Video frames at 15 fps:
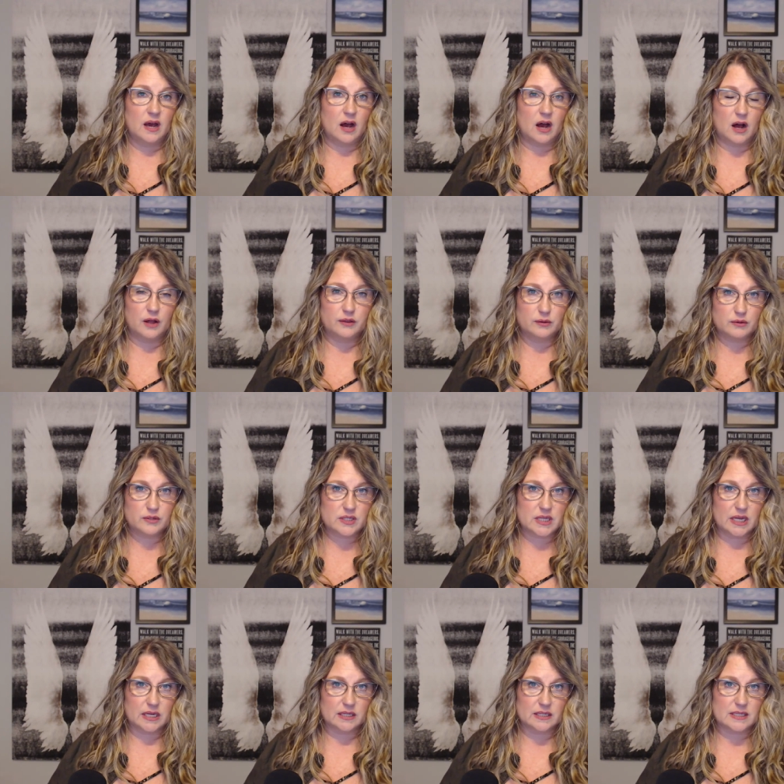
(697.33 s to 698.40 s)
all those
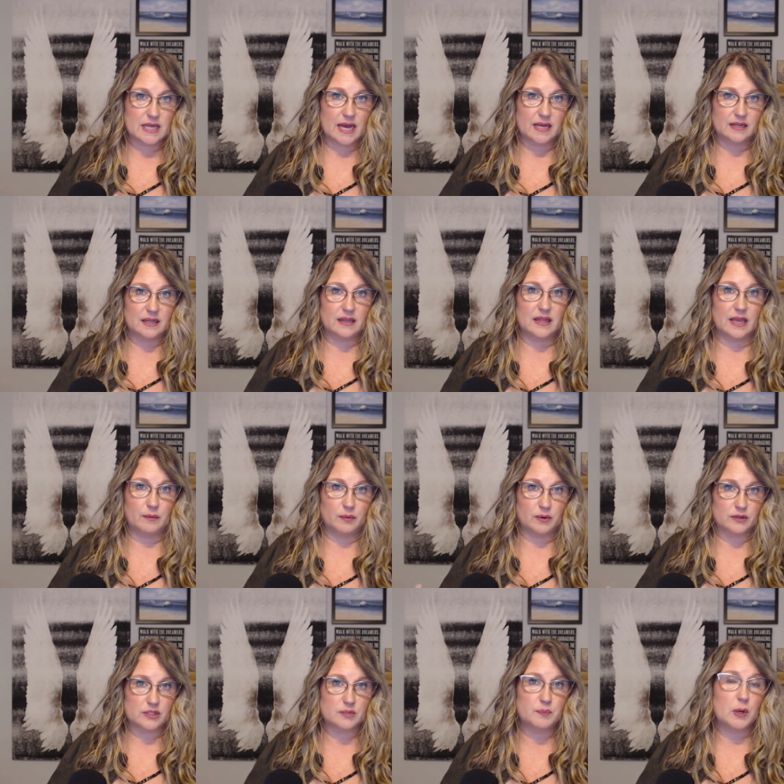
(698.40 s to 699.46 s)
things that they were
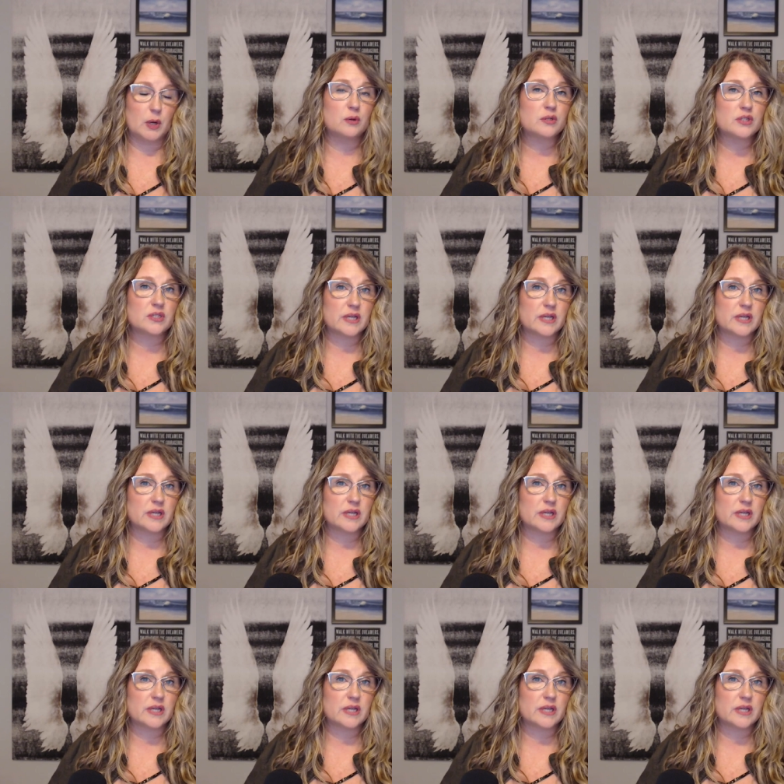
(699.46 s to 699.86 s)
supposed